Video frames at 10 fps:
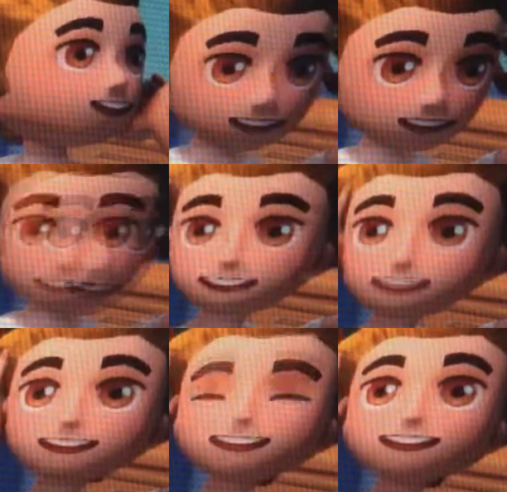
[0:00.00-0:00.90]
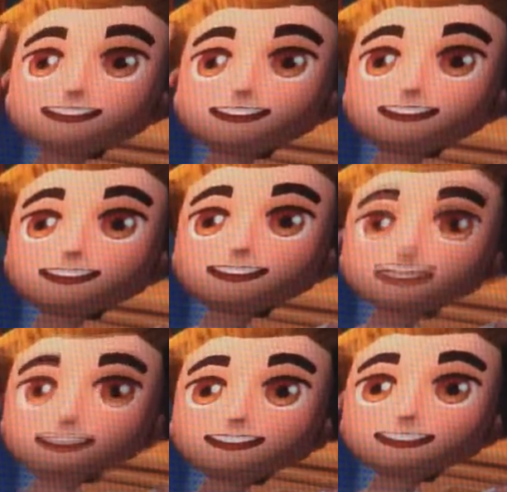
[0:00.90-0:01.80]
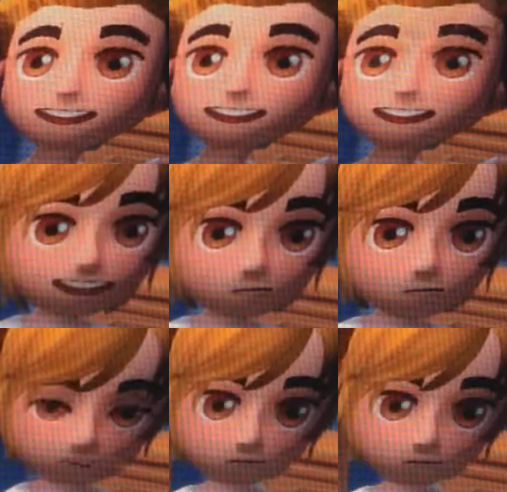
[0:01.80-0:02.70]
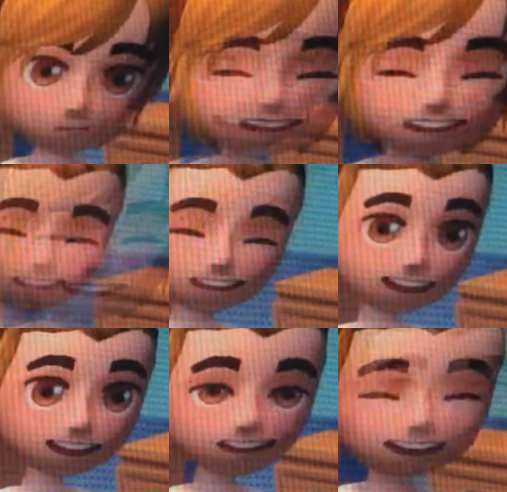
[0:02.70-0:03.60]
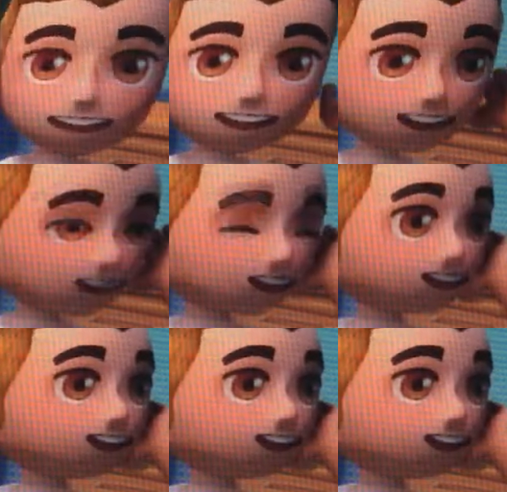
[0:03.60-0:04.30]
Does that look good? That. Yeah,